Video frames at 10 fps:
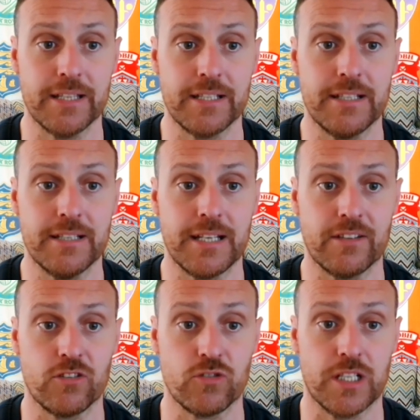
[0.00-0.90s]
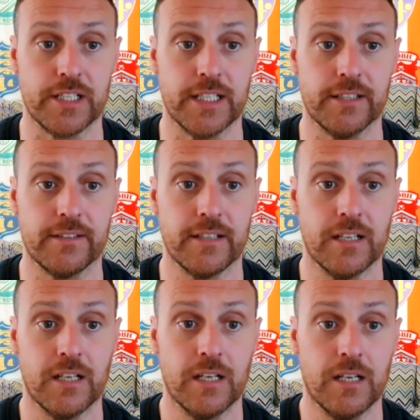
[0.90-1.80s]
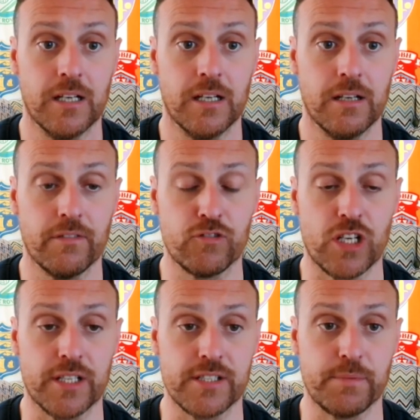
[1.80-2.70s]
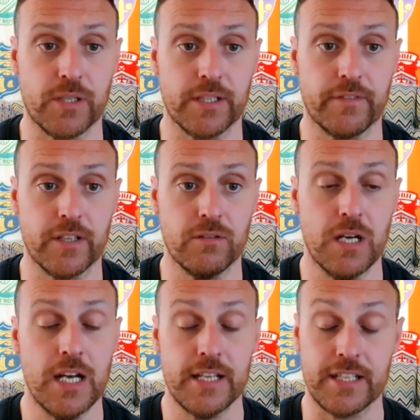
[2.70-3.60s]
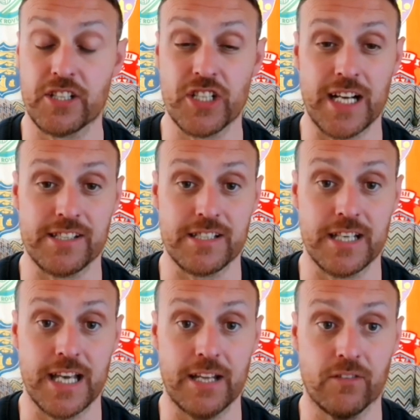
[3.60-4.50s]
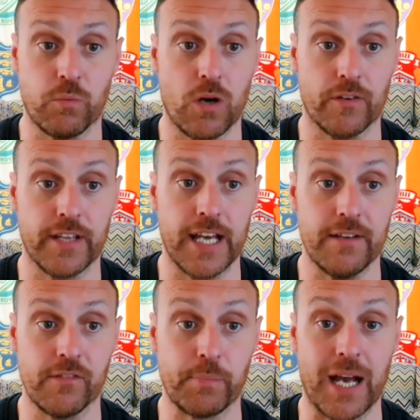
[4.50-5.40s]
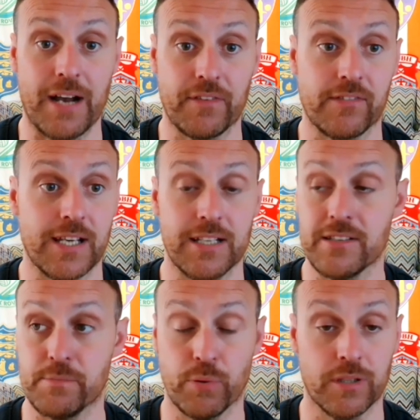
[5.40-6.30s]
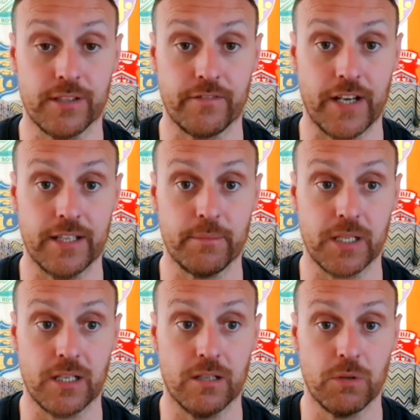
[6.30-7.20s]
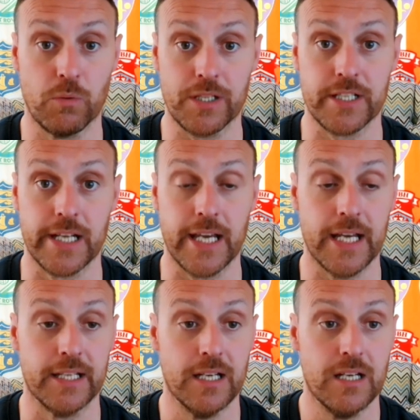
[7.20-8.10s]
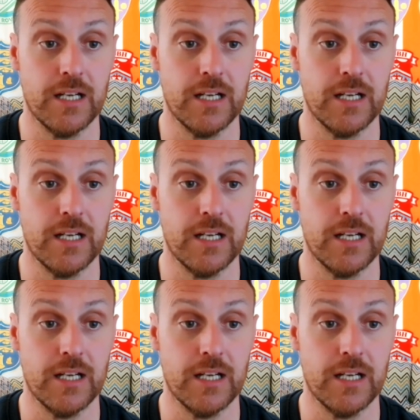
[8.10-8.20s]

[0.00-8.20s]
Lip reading: And they did that to Drogheda. And from Drogheda's point of view, they had a chance at the end, Warren Davis. But I have to say, this is brilliant defending by Galway. Watch it again.